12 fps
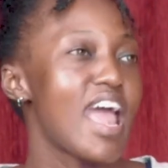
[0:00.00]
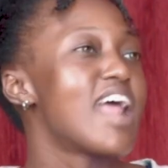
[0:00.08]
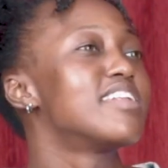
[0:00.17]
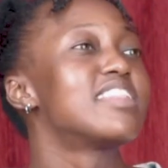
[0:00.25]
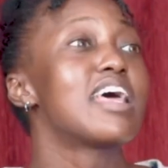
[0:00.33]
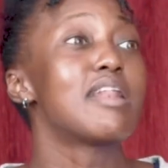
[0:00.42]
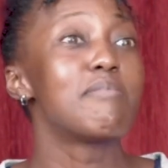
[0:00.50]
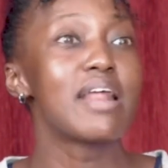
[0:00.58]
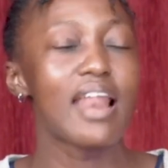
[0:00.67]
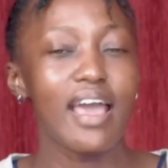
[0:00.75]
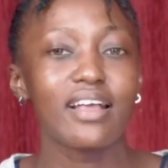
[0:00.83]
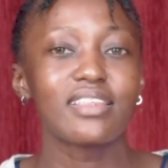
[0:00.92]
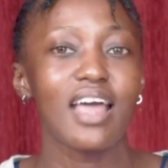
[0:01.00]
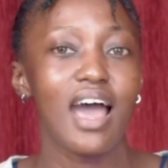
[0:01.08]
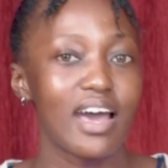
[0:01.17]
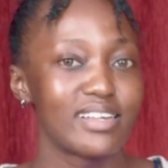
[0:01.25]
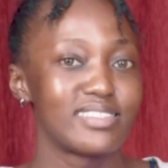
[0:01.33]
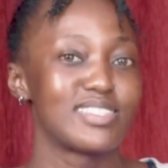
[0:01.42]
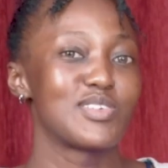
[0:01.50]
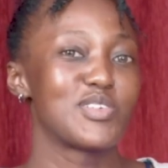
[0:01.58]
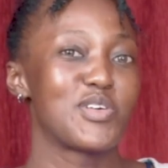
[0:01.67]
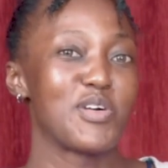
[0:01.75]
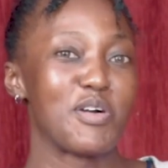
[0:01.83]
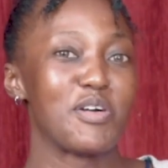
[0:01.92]
And they'll be like that,
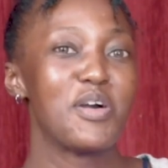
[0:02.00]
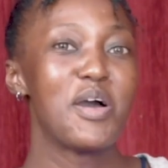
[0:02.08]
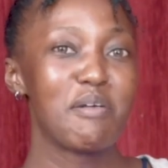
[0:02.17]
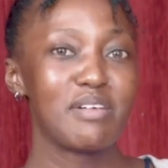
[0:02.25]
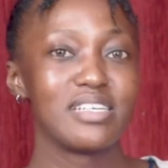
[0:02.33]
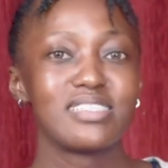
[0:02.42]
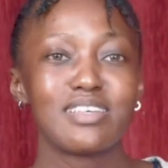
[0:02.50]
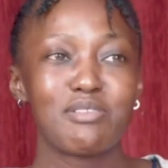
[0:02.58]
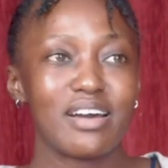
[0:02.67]
when